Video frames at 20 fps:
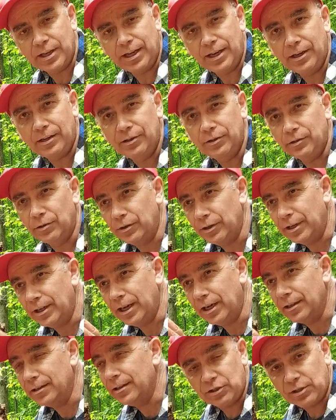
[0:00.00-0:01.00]
down or you
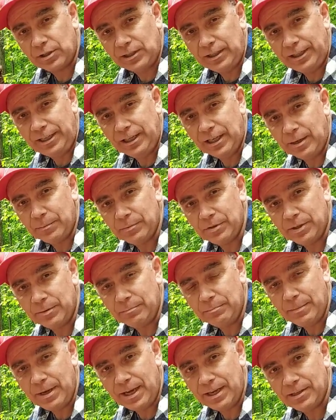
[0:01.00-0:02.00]
got to clean up
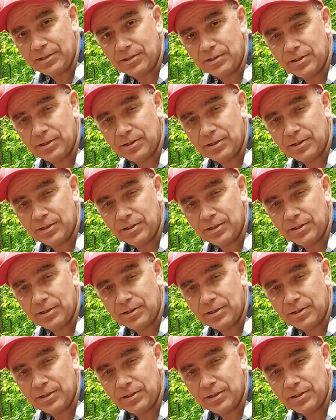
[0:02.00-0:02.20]
some mess,